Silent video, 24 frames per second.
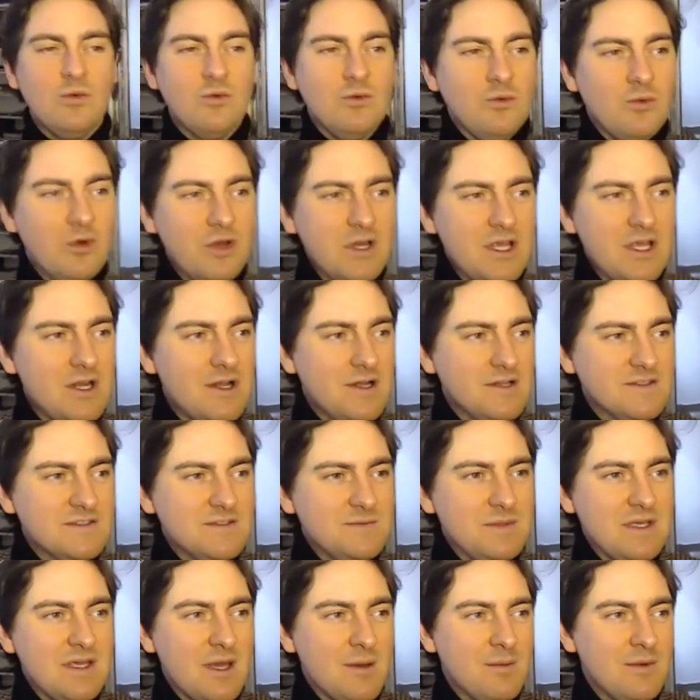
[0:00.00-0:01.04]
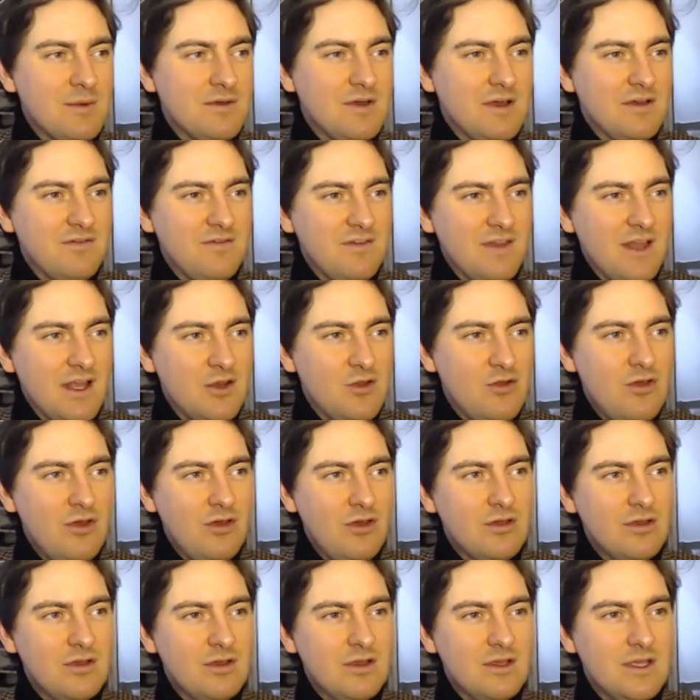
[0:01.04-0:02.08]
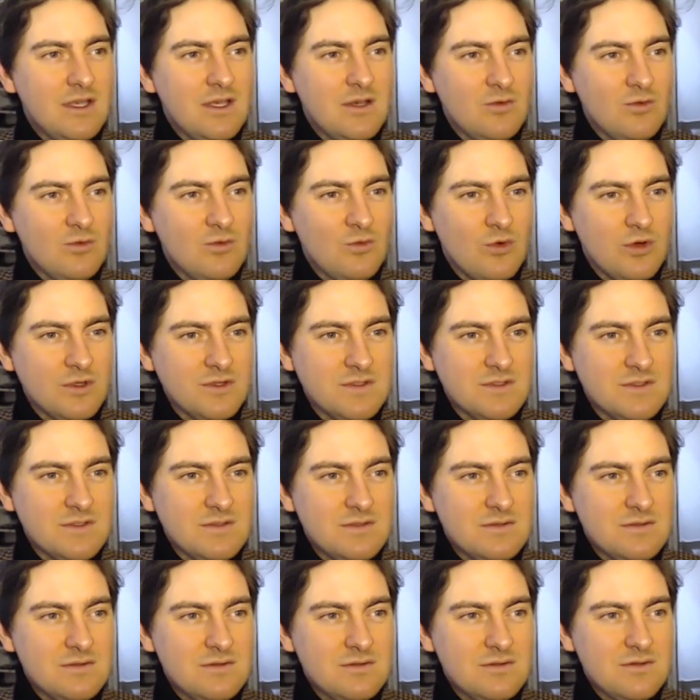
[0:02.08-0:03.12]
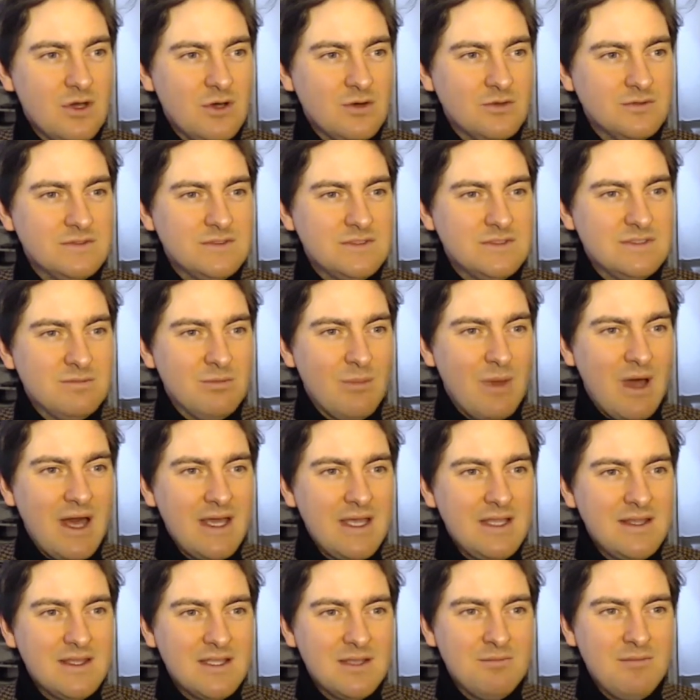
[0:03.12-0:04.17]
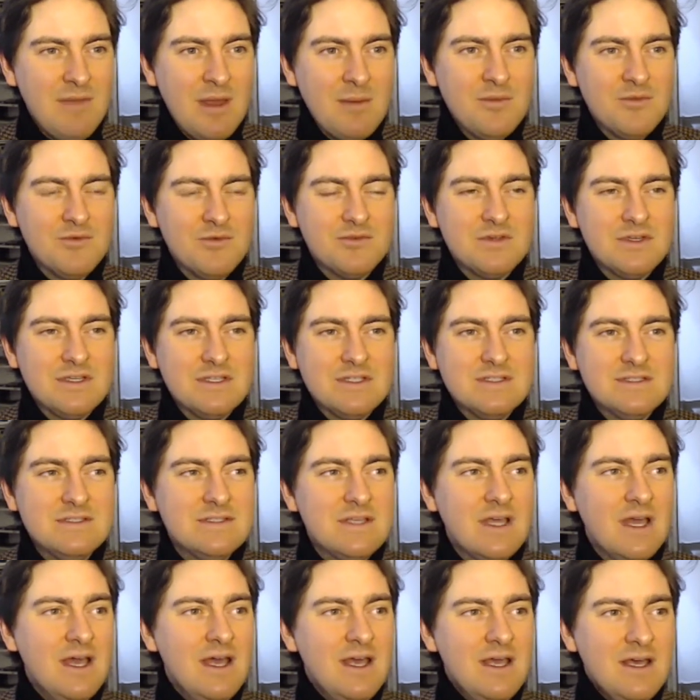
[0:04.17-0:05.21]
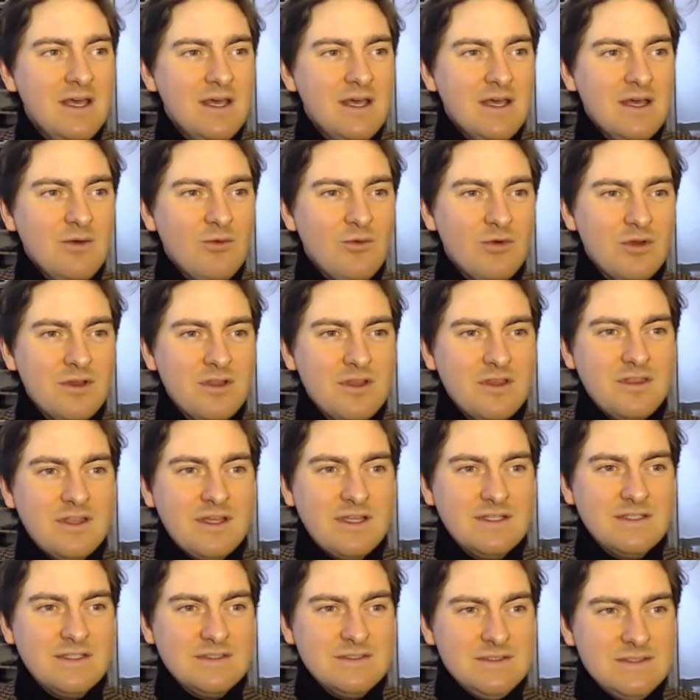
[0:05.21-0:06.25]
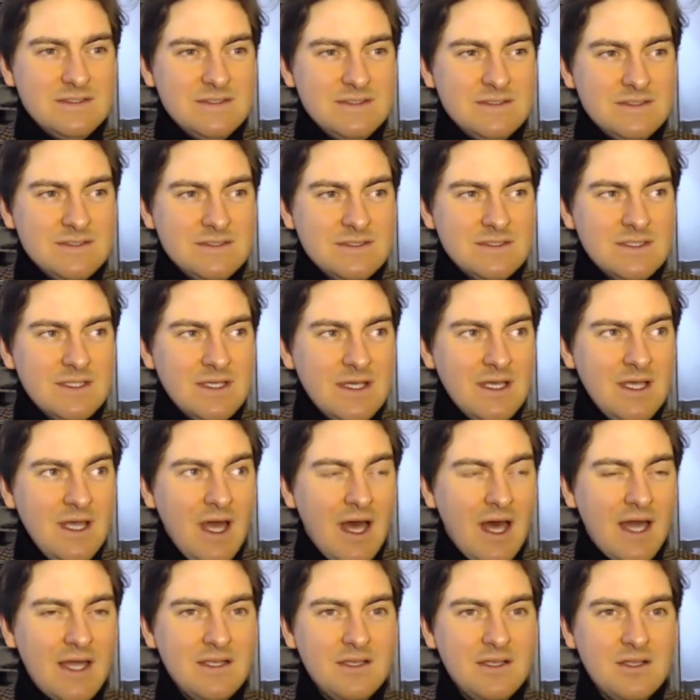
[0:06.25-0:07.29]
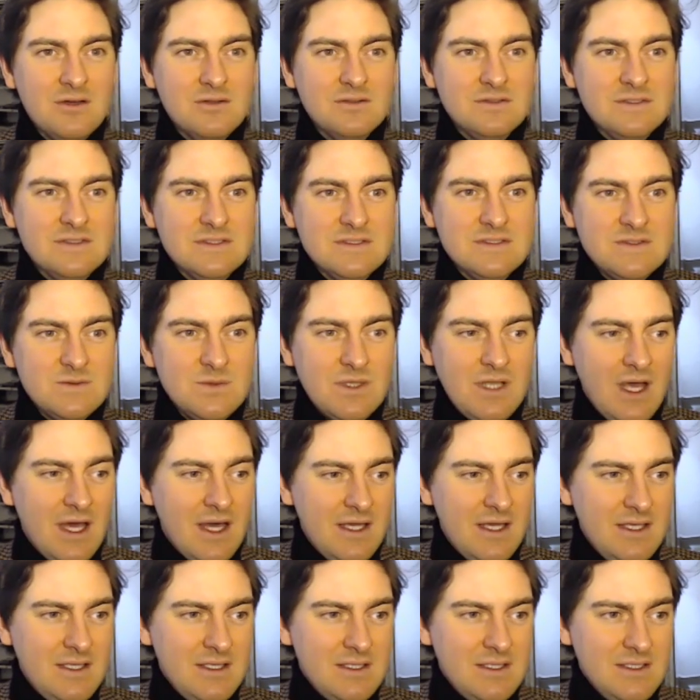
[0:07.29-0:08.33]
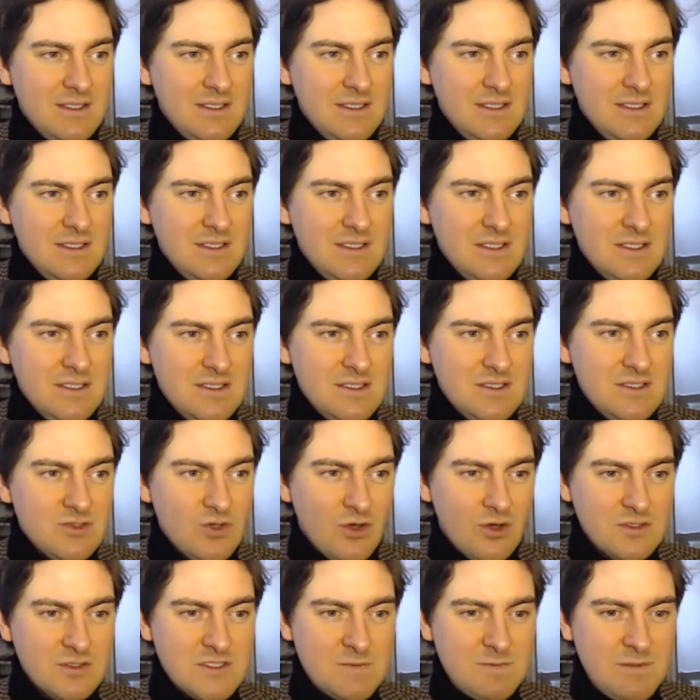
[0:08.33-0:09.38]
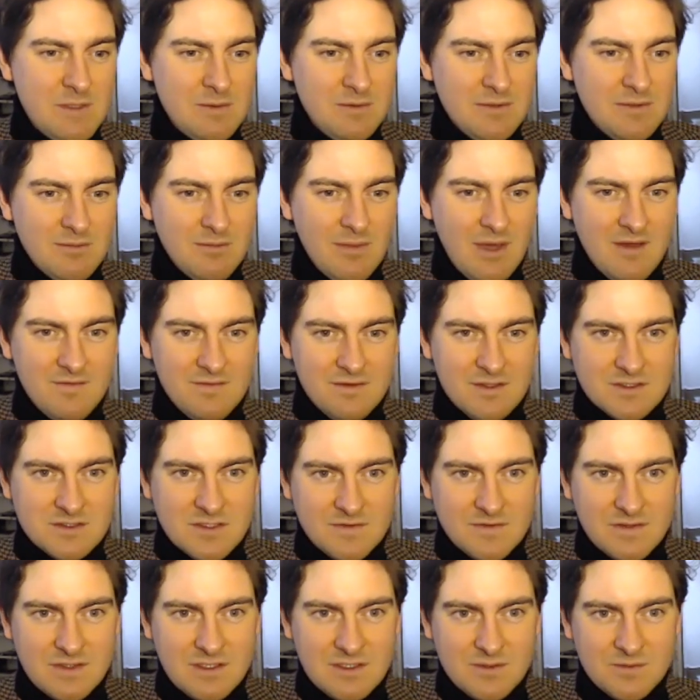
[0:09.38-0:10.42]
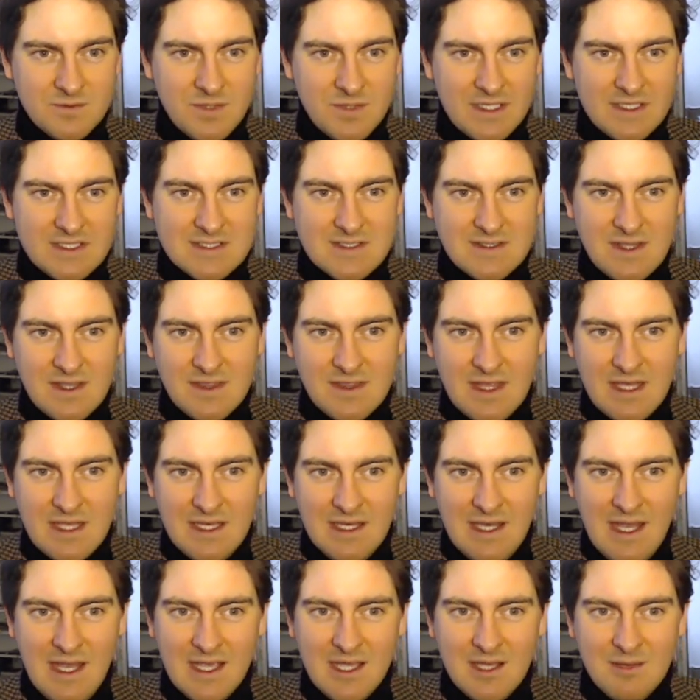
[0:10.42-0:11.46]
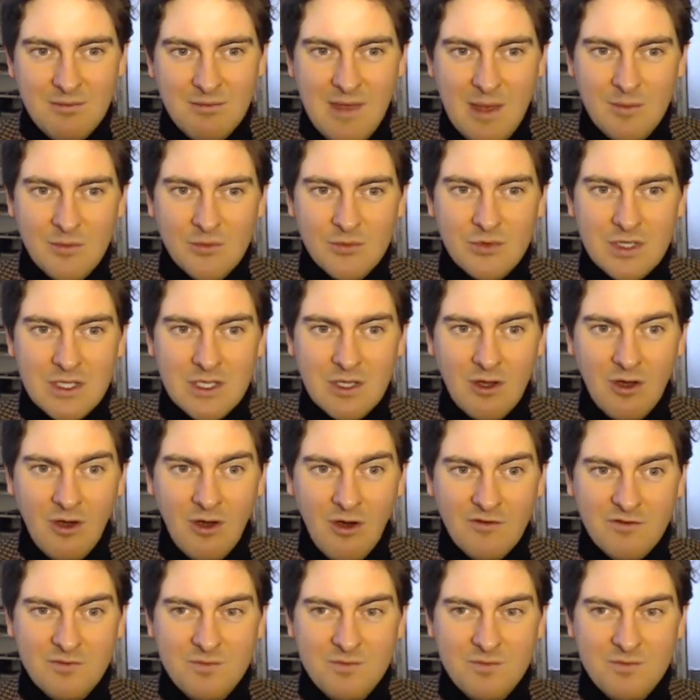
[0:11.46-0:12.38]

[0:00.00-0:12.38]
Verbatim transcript: one can also become a, a flaneur in one Owns mind and memories. One of the things I noticed when I talk to people in my philosophical practice is that they lack memory of